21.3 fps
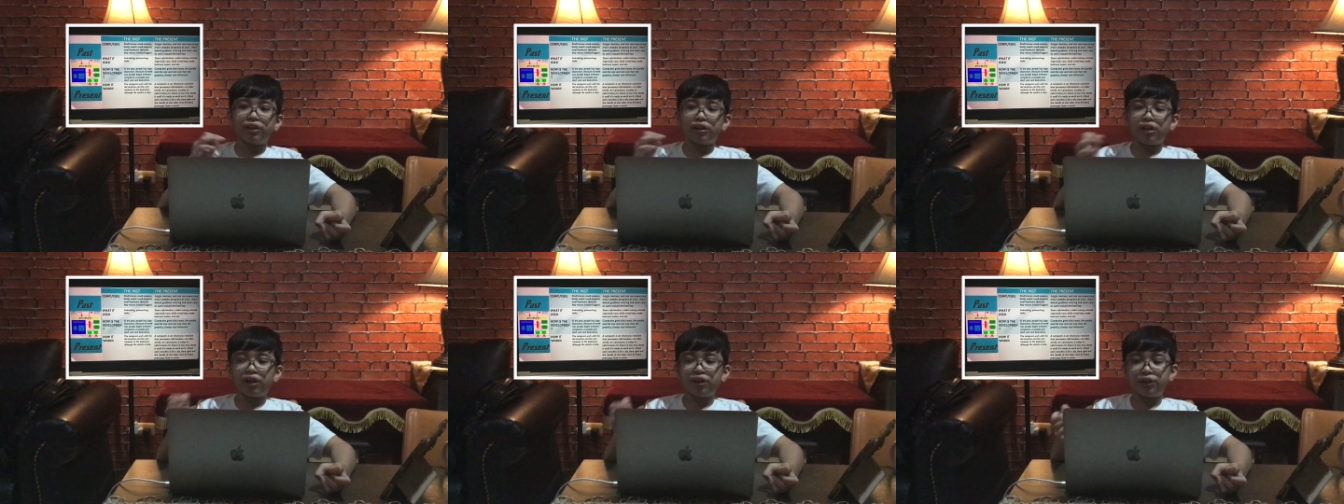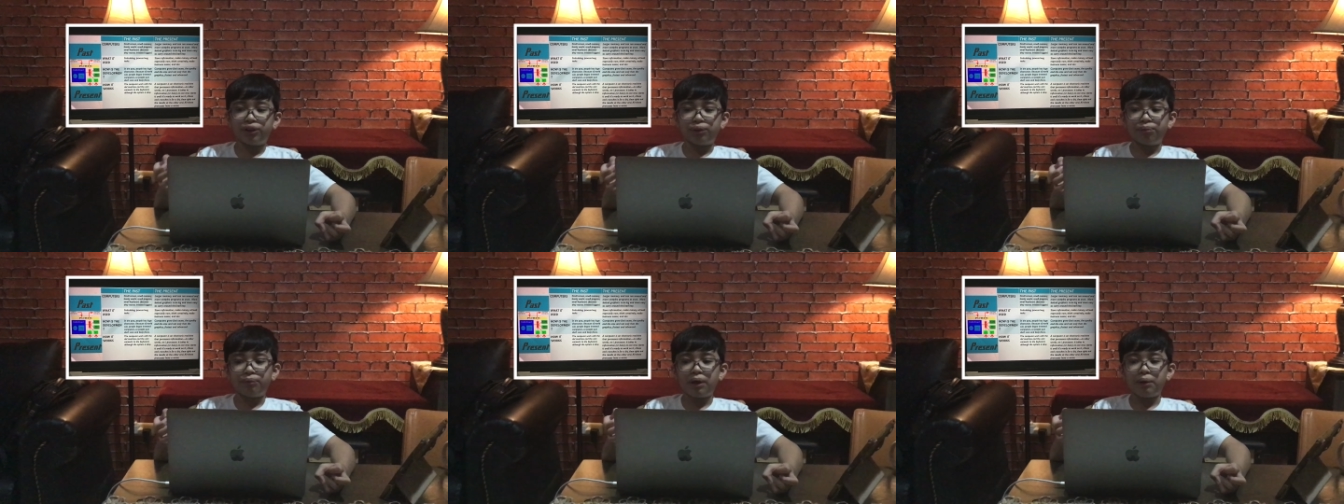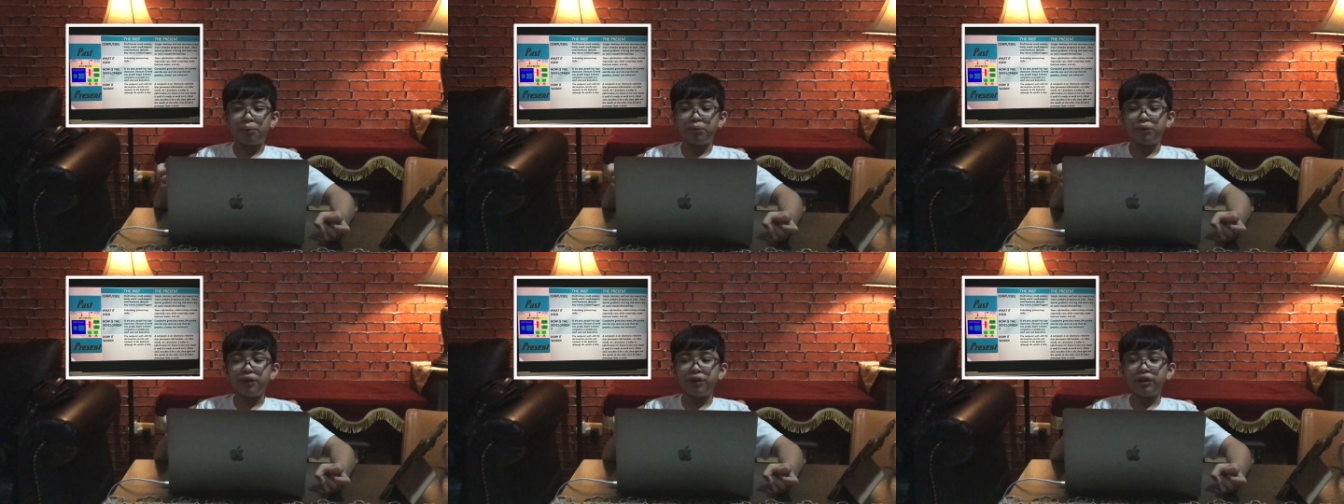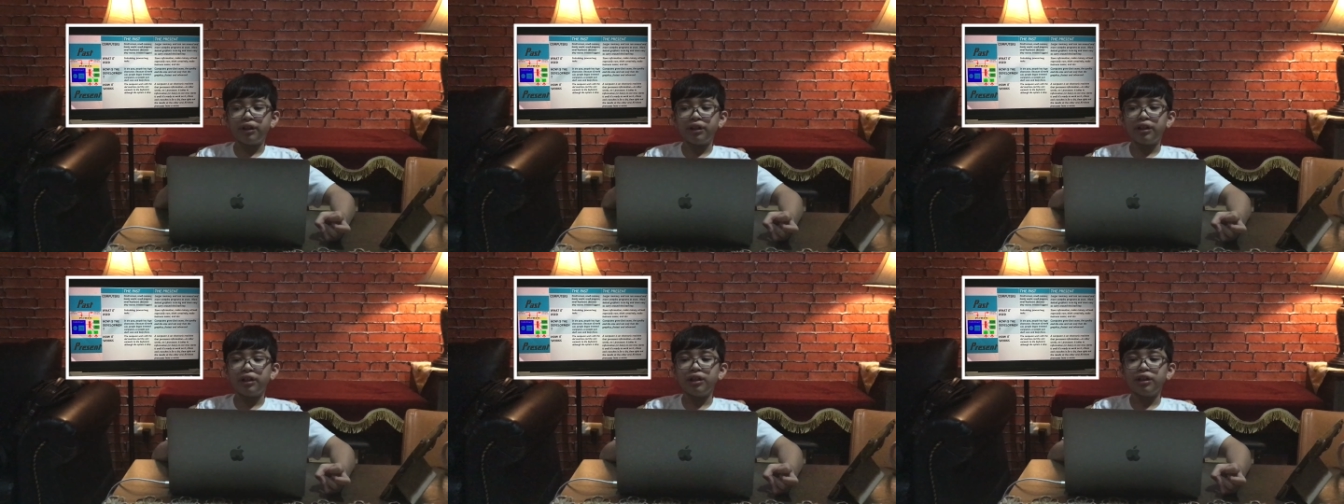Larger
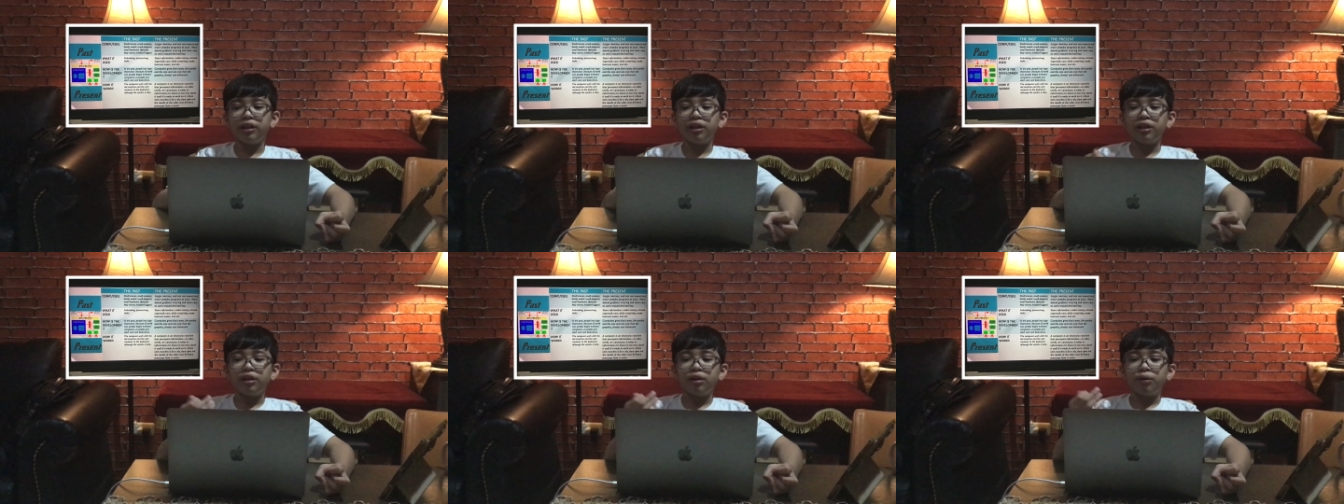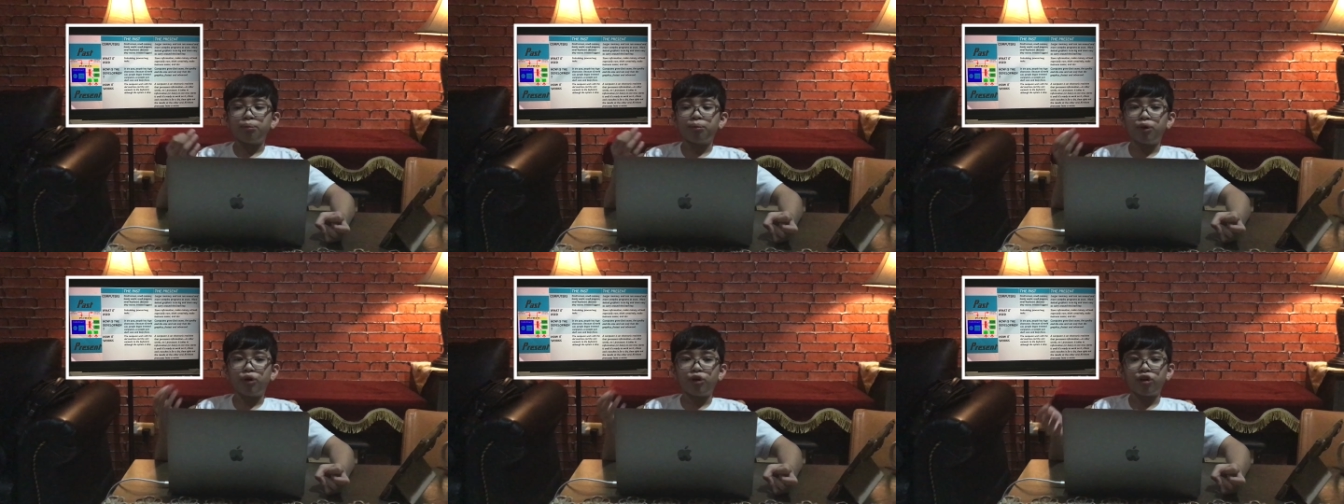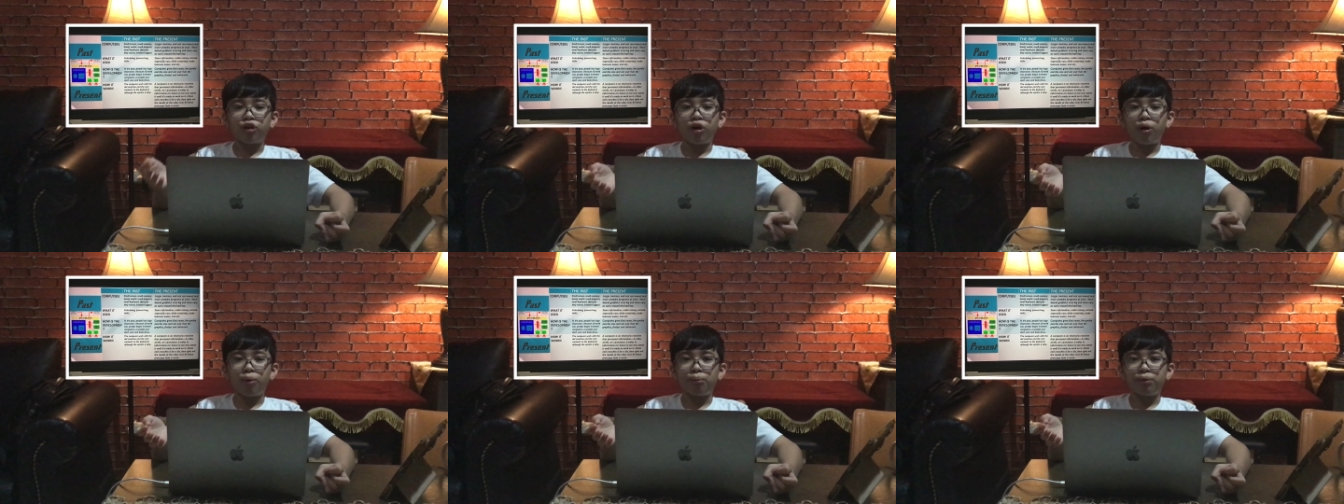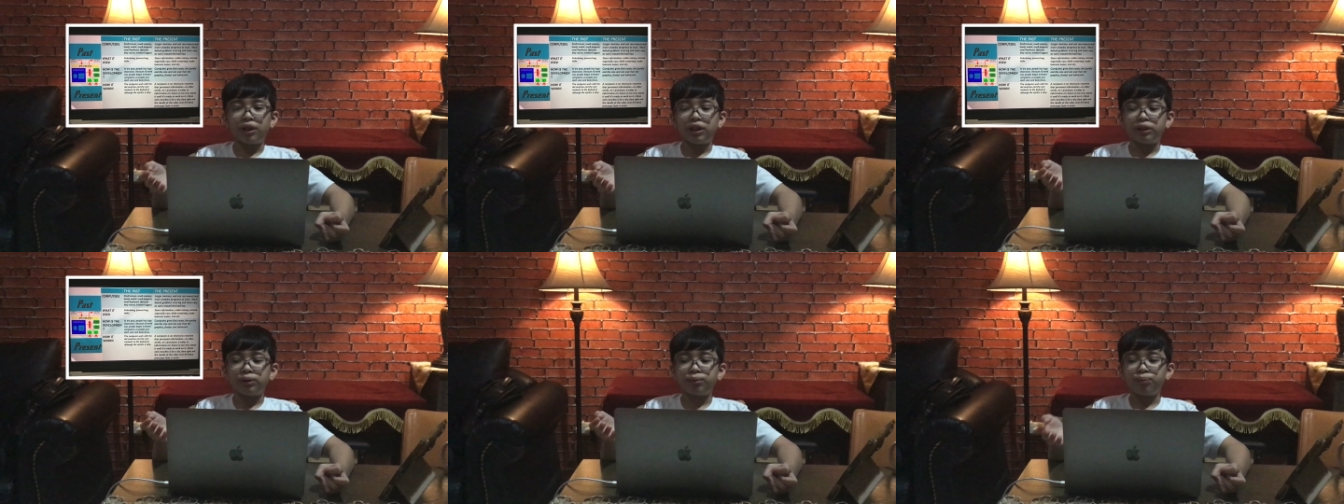memory, more
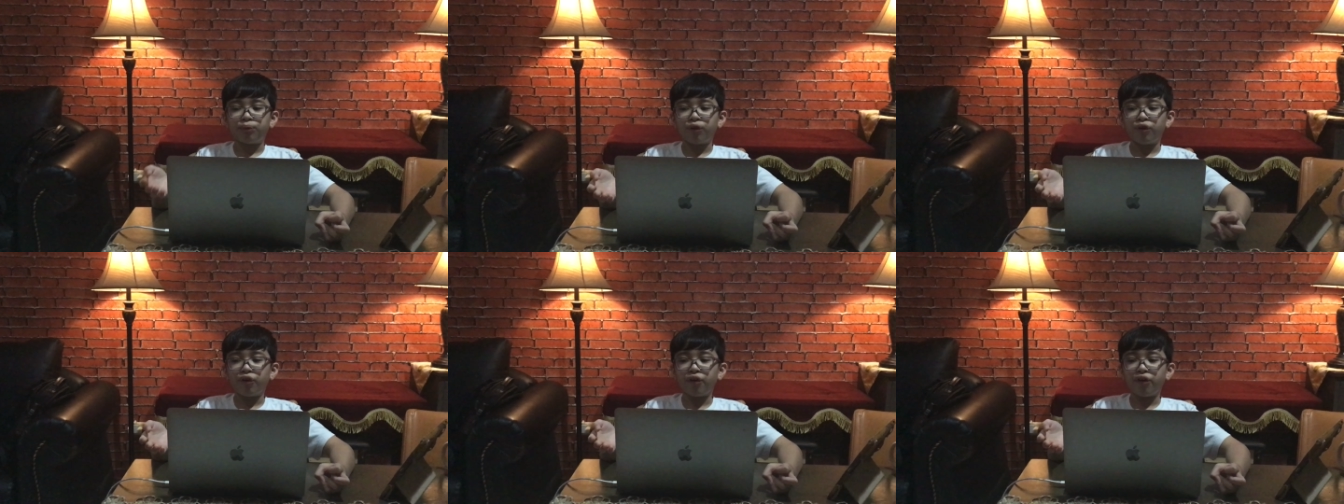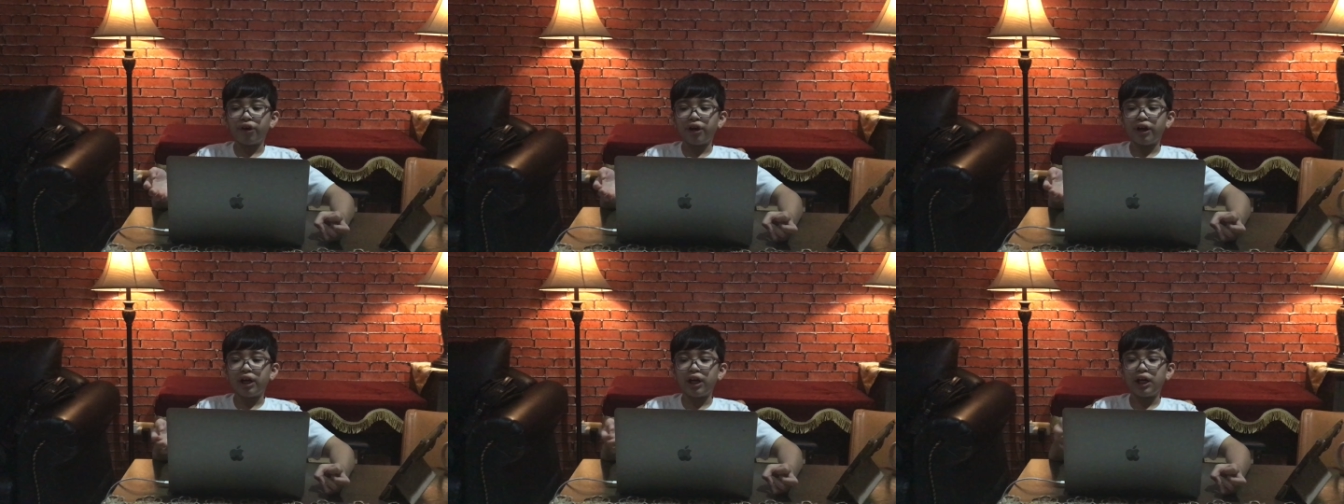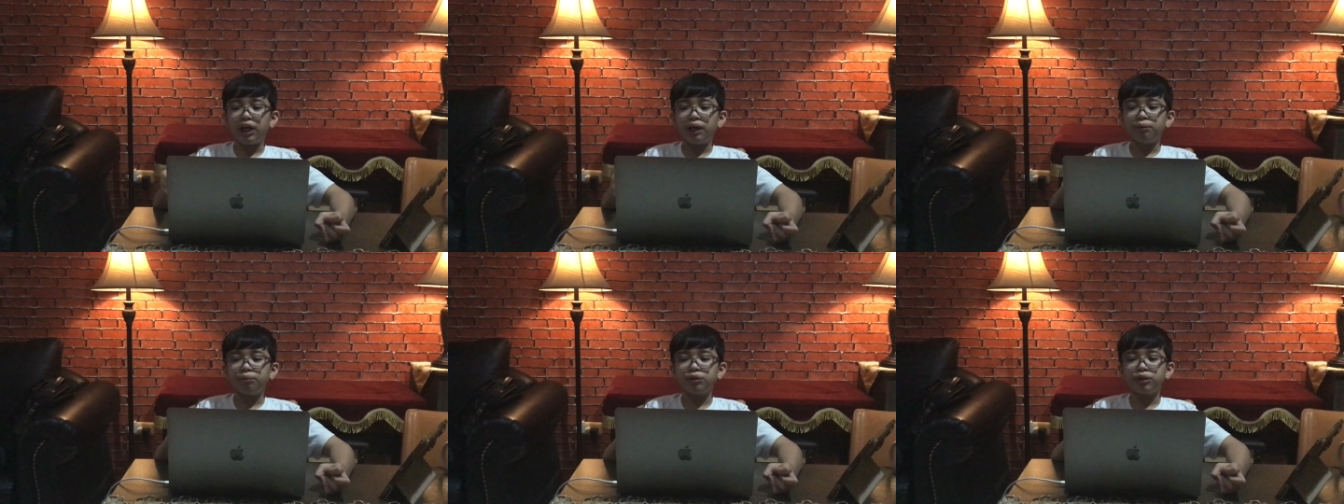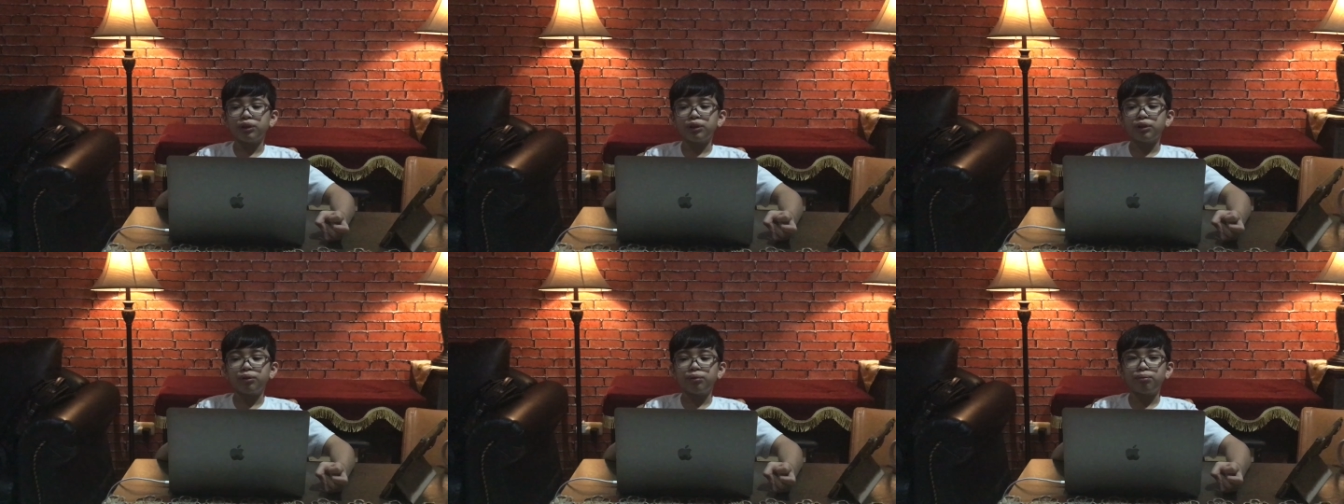complex
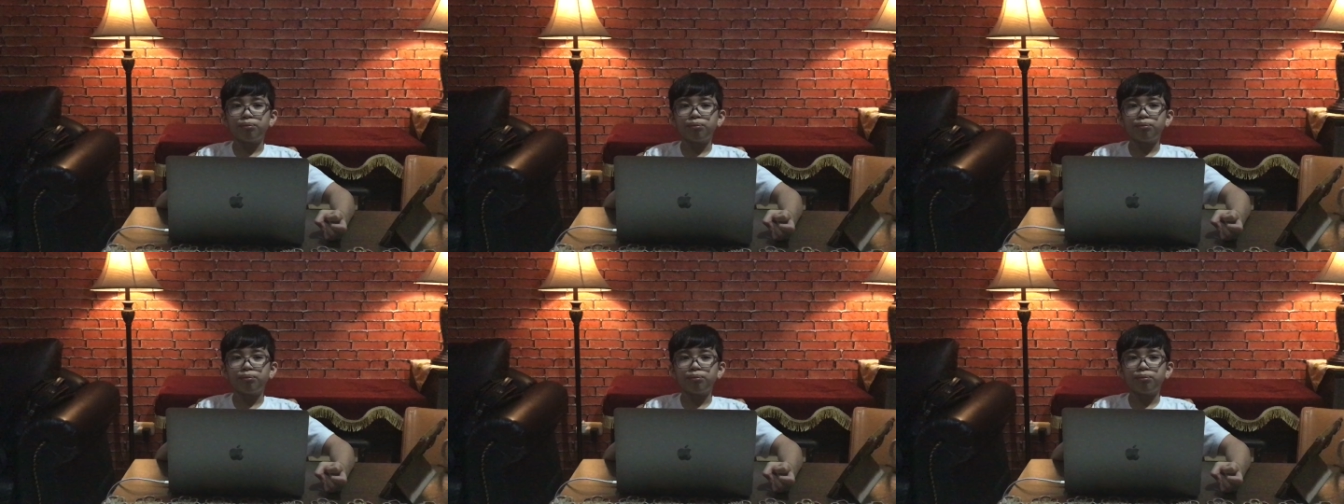programs,